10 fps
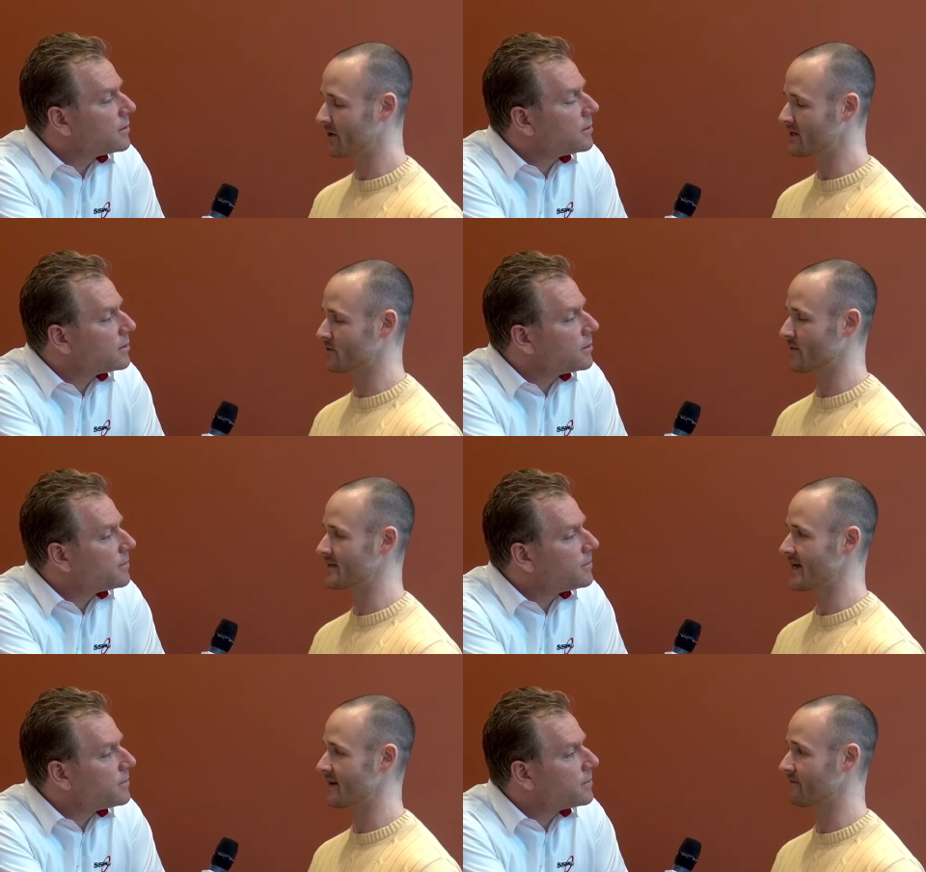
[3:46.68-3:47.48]
Speaker 1: reason
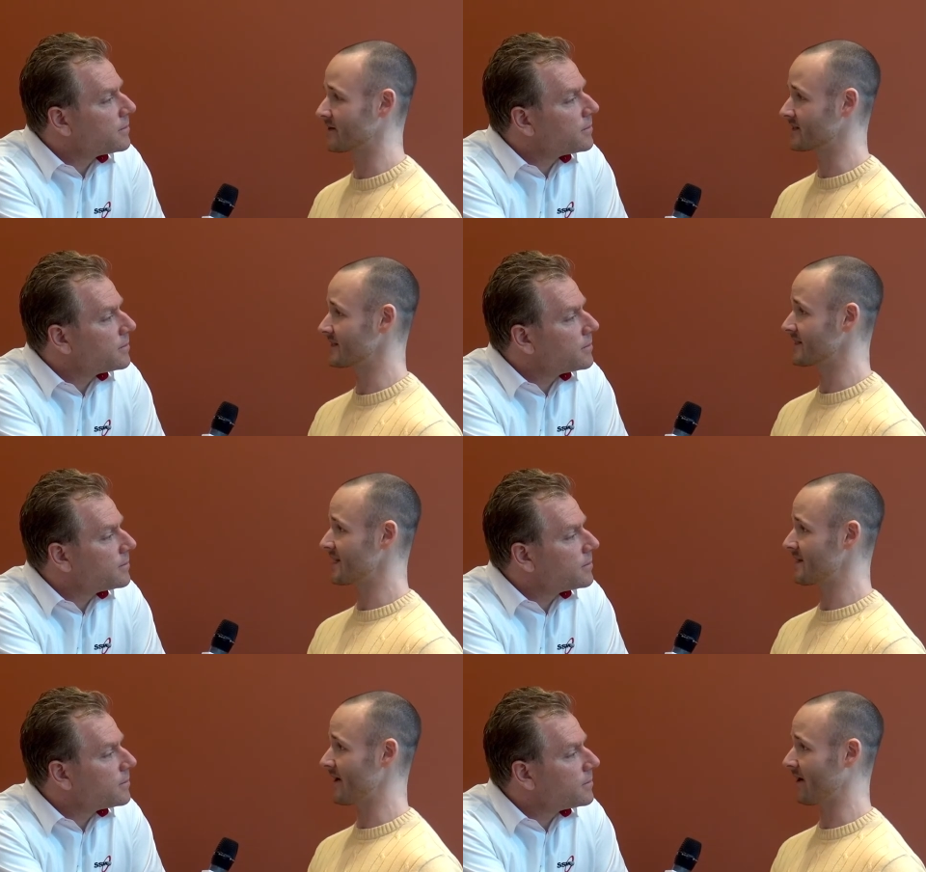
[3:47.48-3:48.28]
we take, for
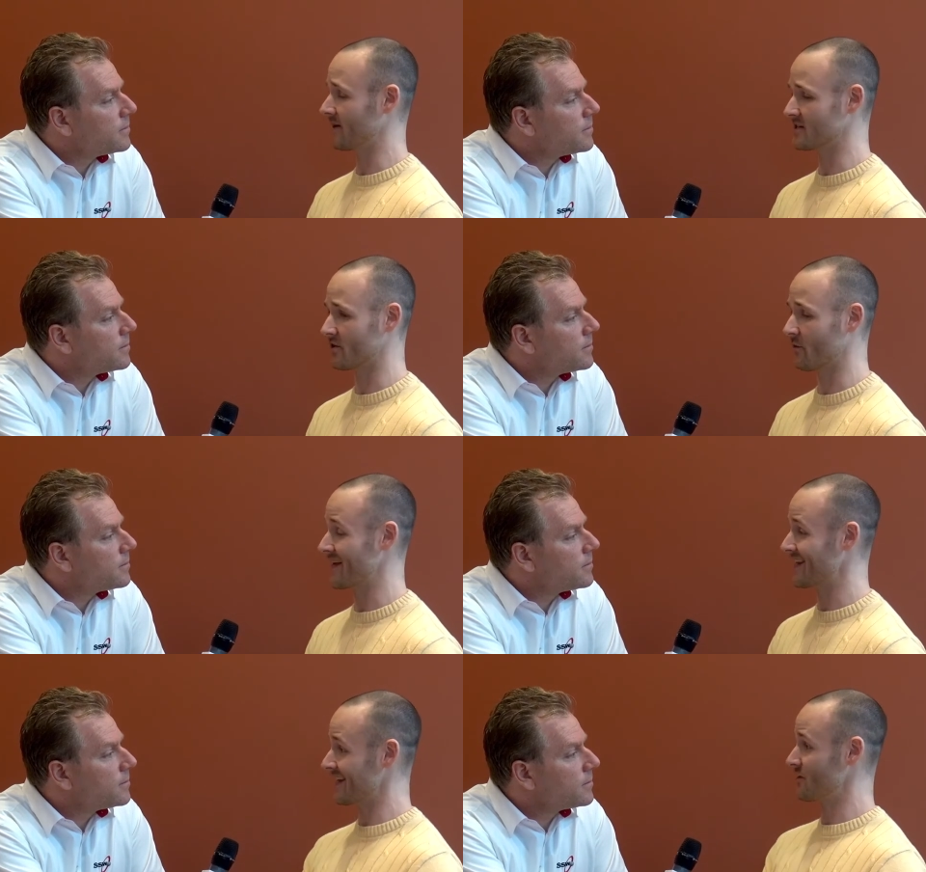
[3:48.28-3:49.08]
instance, email is so
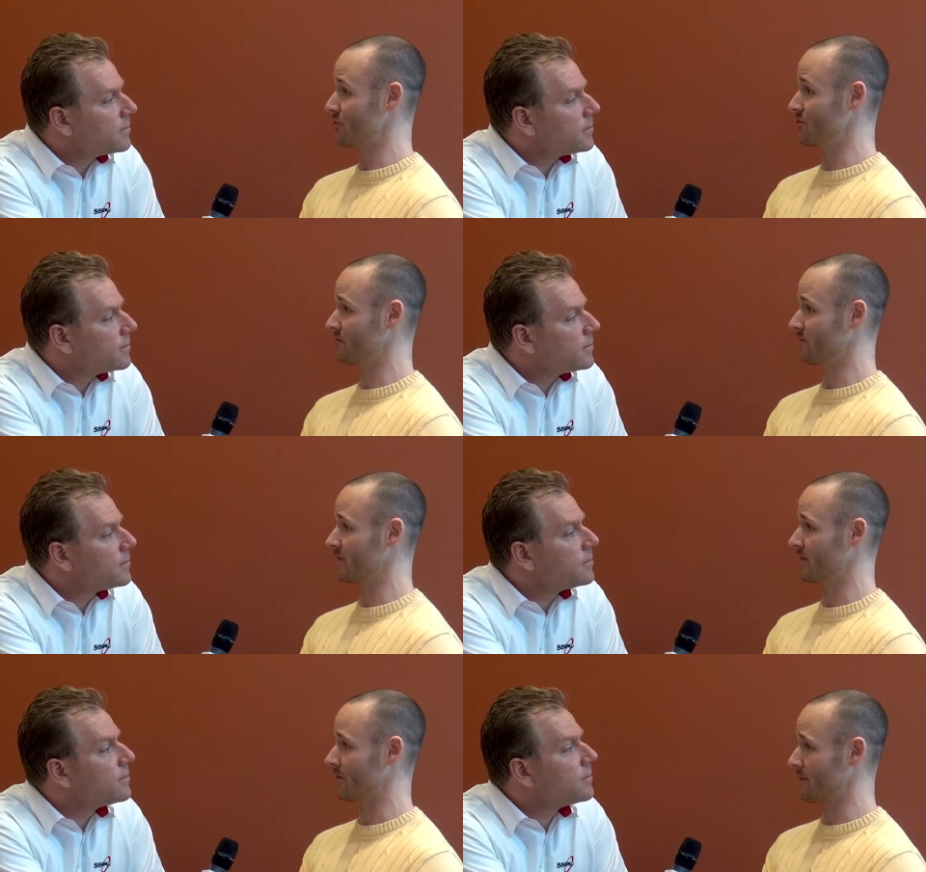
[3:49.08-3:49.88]
that we can get you
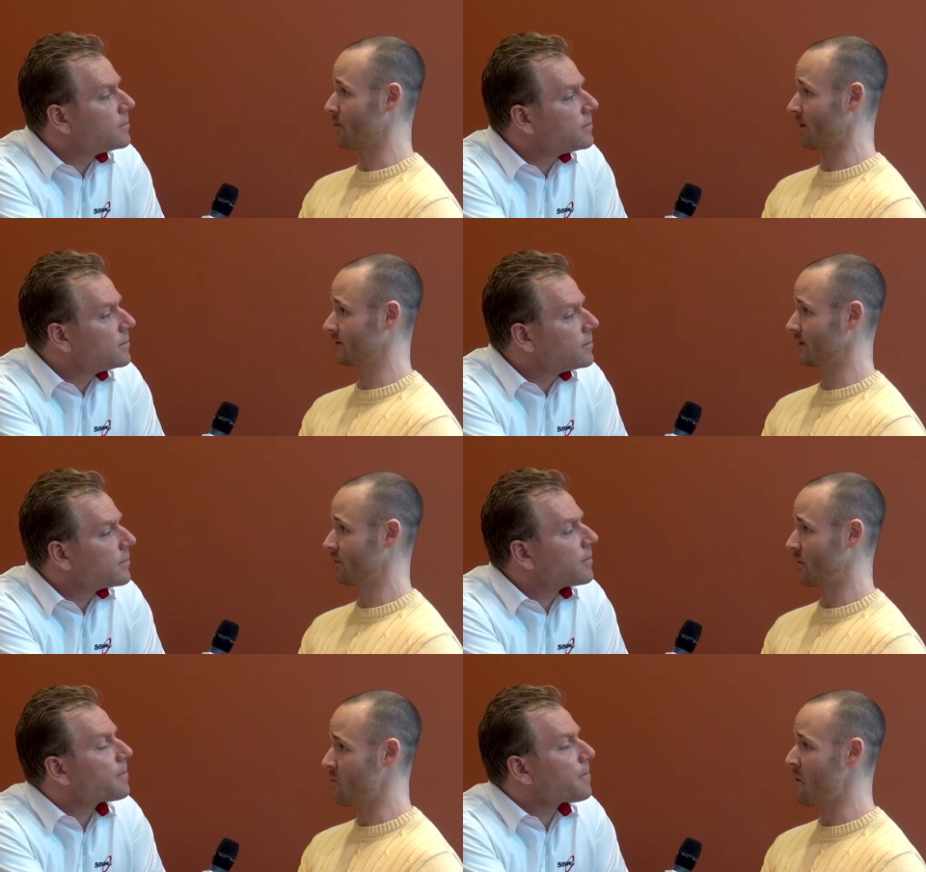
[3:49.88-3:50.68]
the report.
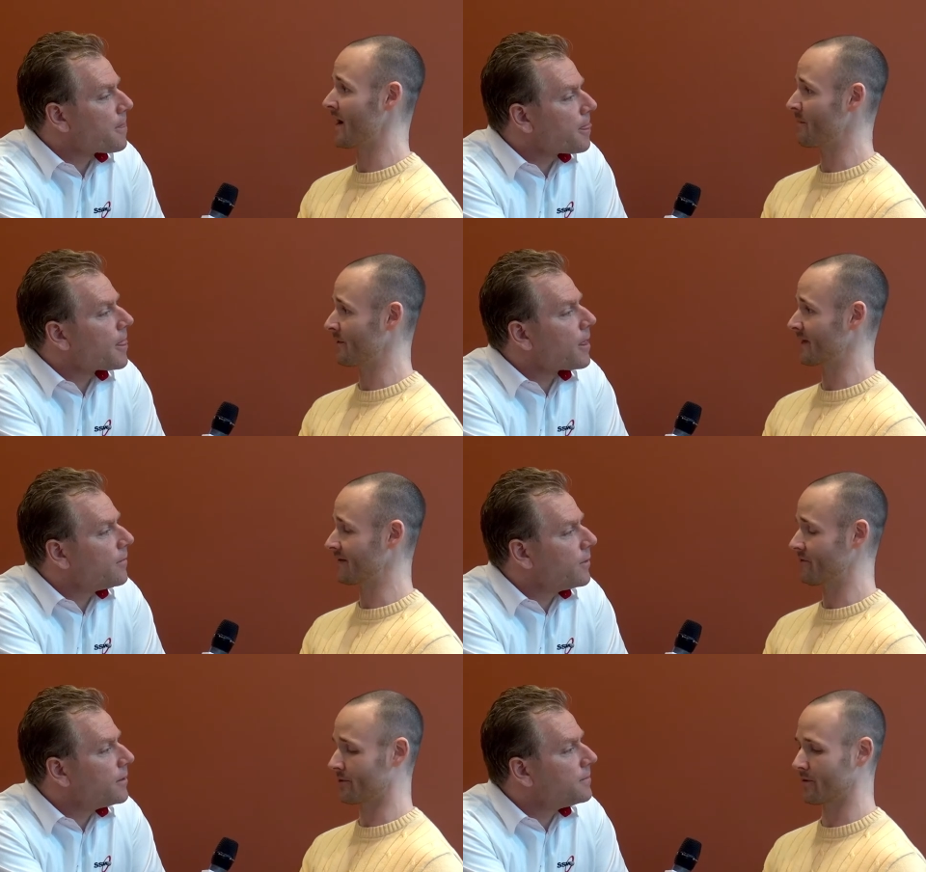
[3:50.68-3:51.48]
We want to be able
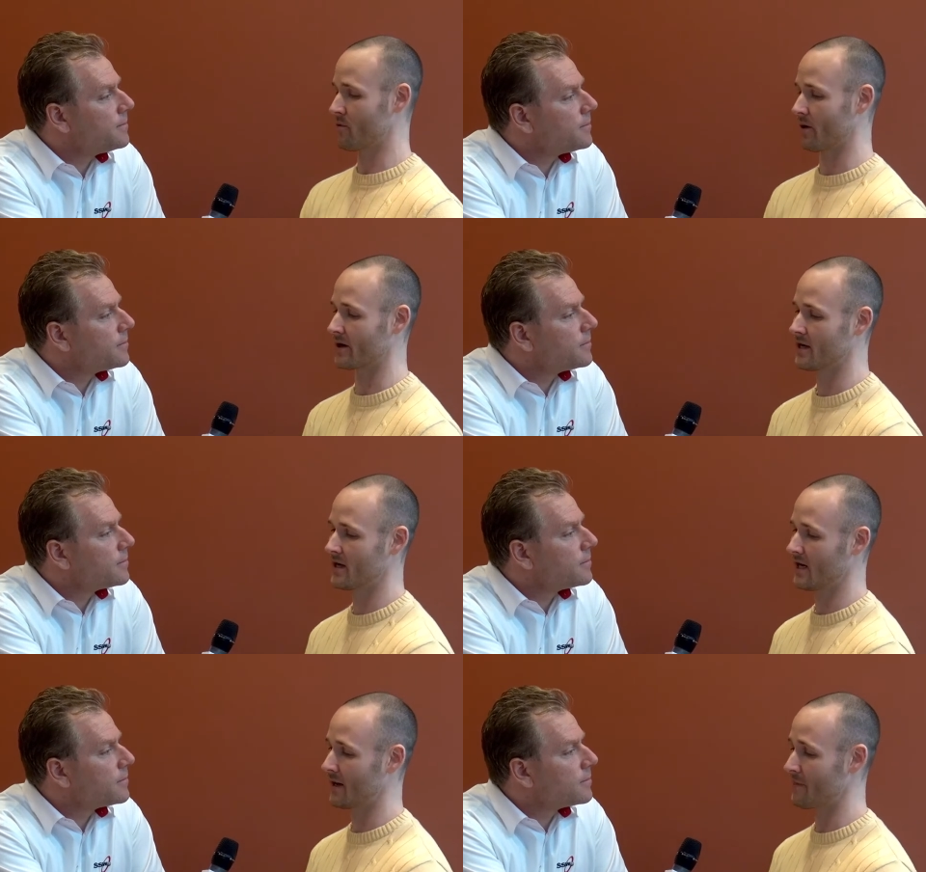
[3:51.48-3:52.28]
to give you right. the report,
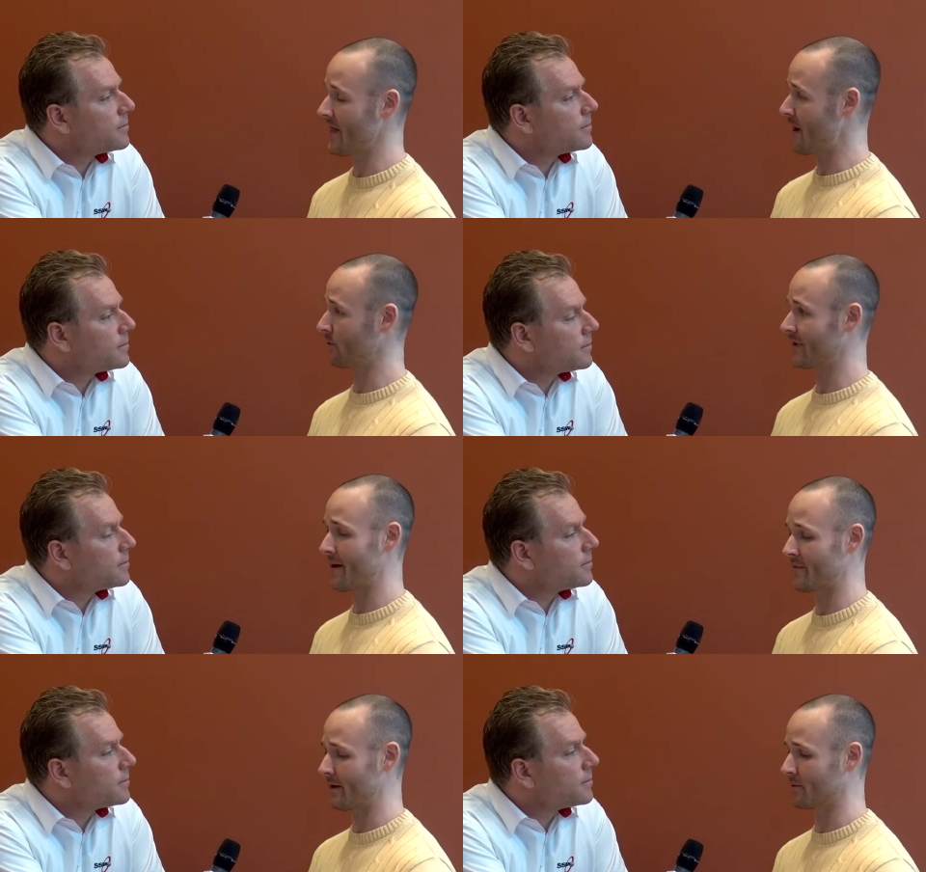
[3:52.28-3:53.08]
uh, but that will
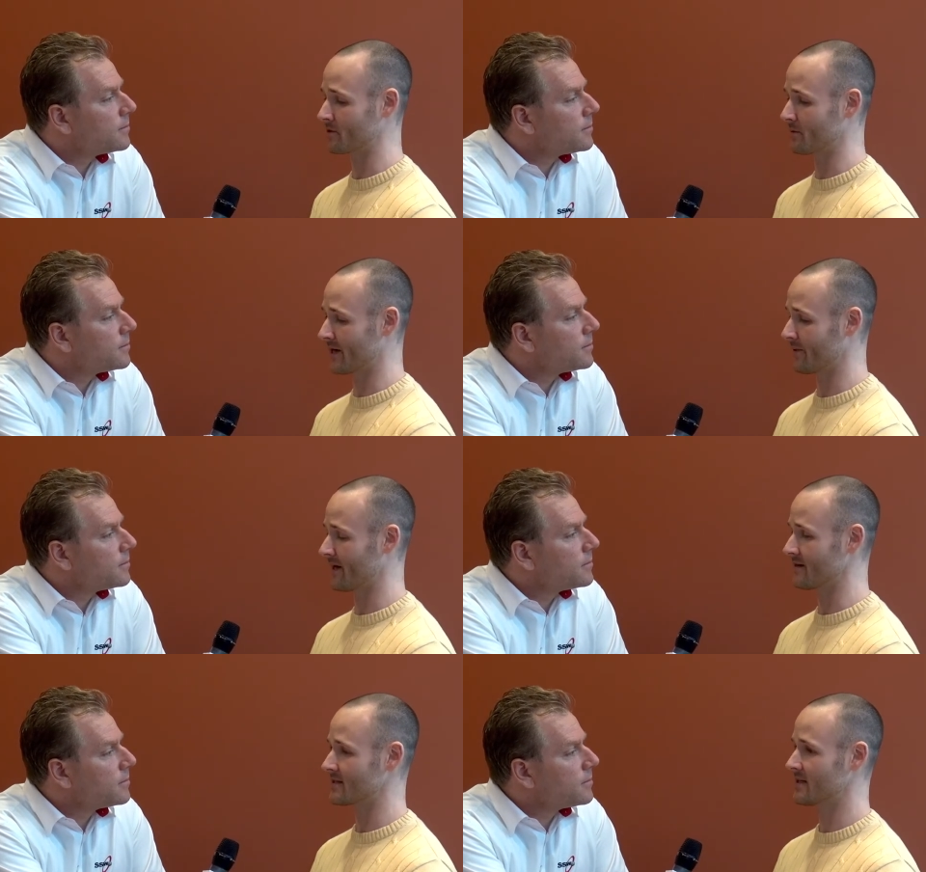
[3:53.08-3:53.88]
not be able to
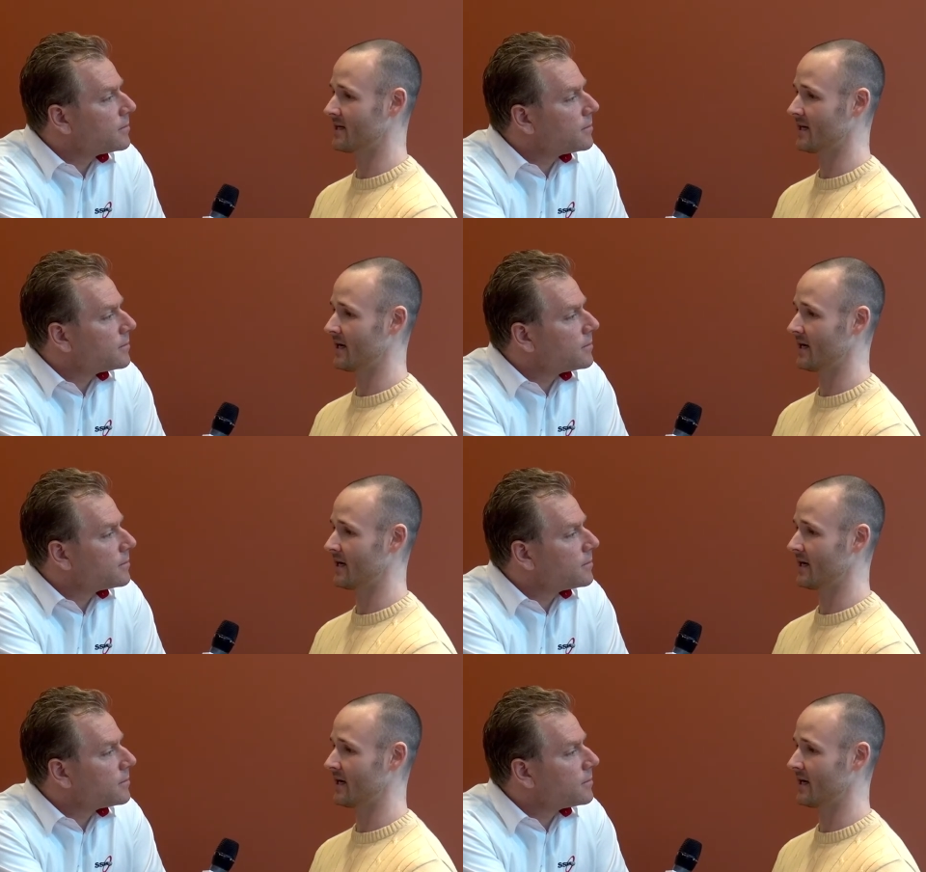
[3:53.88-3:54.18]
anyone else.